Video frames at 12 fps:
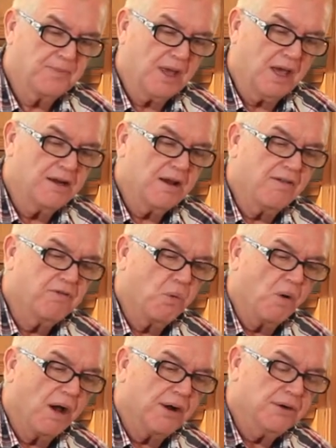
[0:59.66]
enough
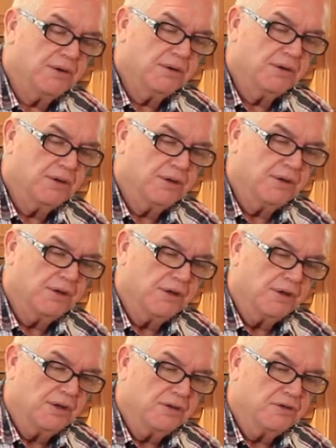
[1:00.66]
water
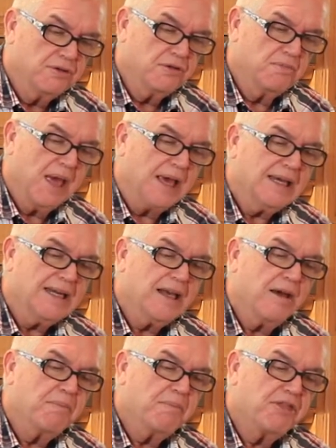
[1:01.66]
to make it
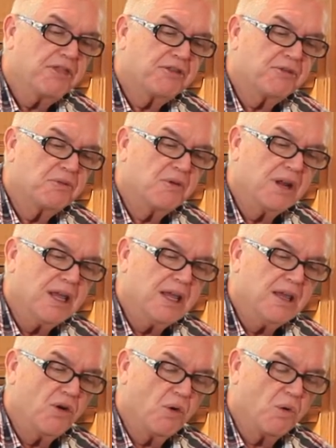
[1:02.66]
up
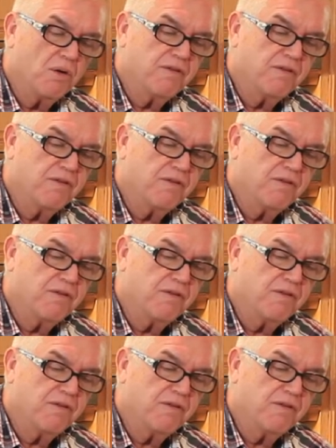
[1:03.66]
3 or